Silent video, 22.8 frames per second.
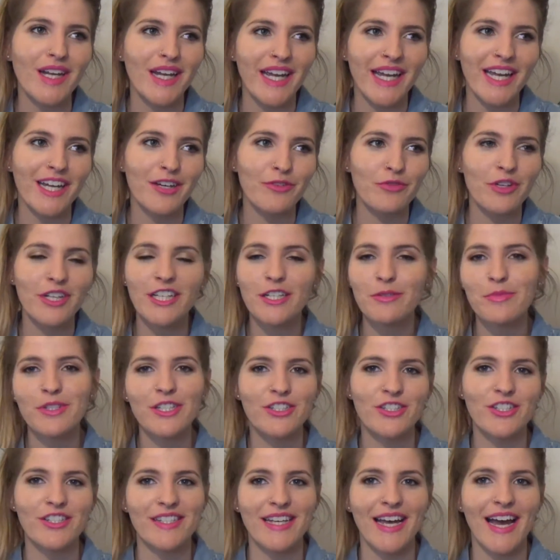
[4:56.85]
and randomly
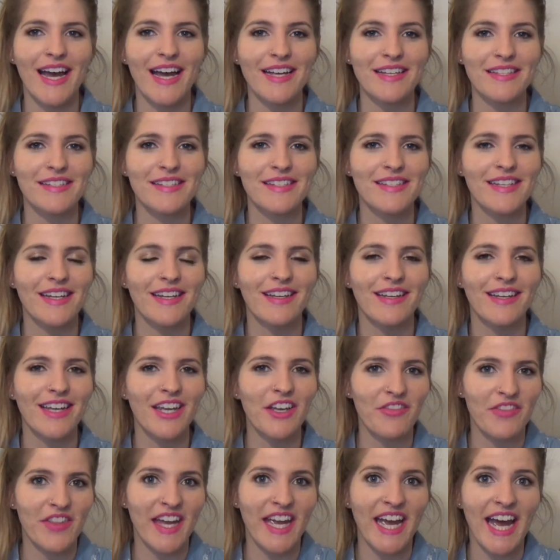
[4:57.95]
just asked
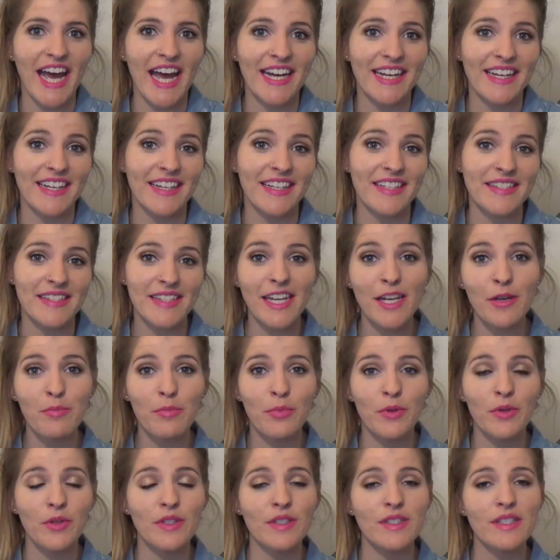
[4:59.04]
if they had any
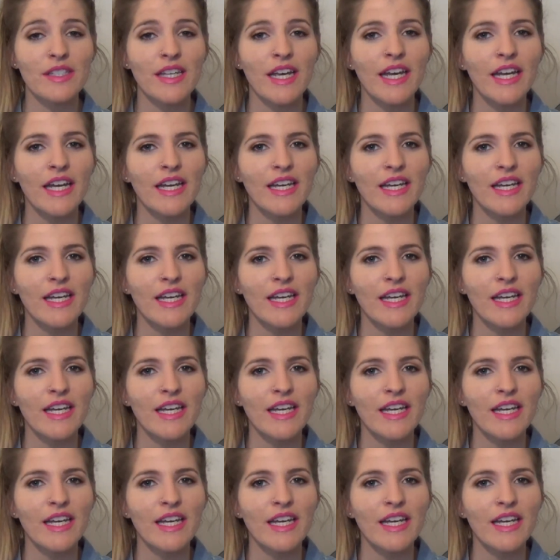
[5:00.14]
samples